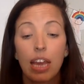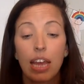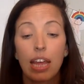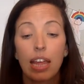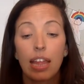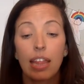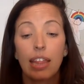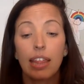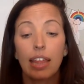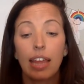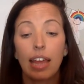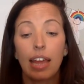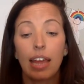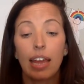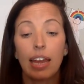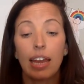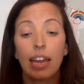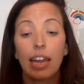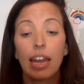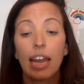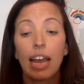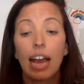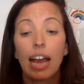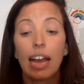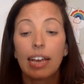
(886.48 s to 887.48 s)
Then
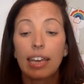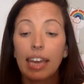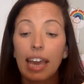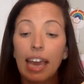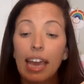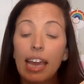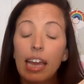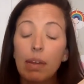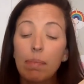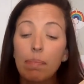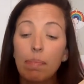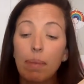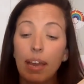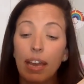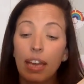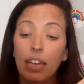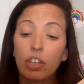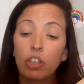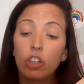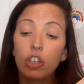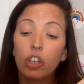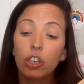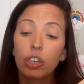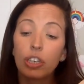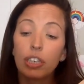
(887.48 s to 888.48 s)
a can man
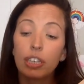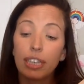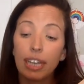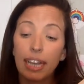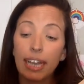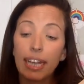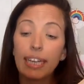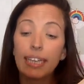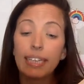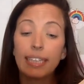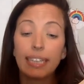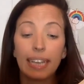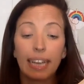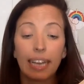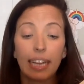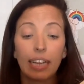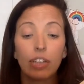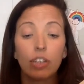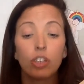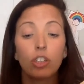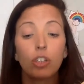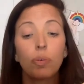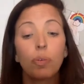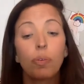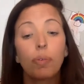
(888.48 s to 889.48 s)
took Dan
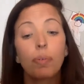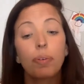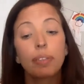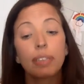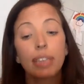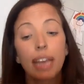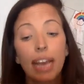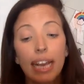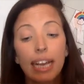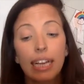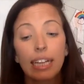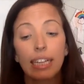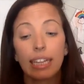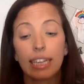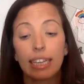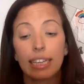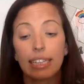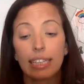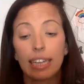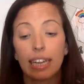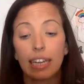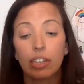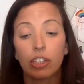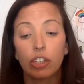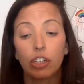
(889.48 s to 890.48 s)
to a recycling
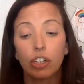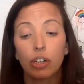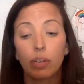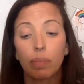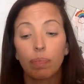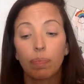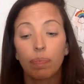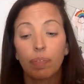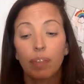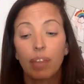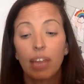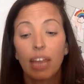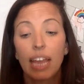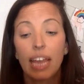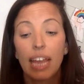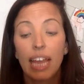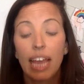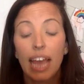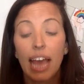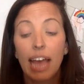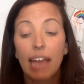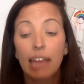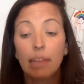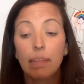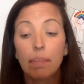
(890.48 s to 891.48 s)
center,
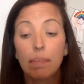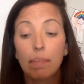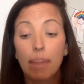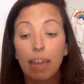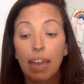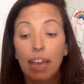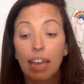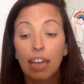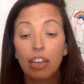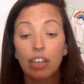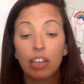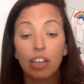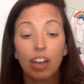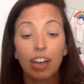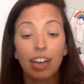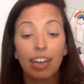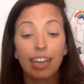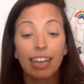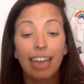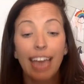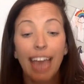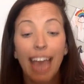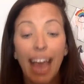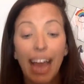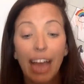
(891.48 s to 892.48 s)
and the man got
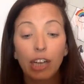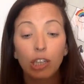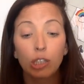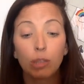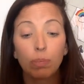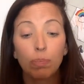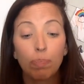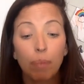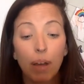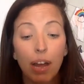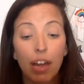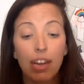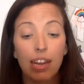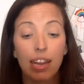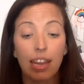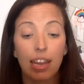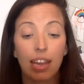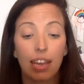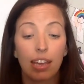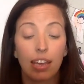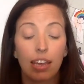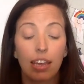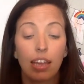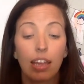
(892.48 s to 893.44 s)
cash money.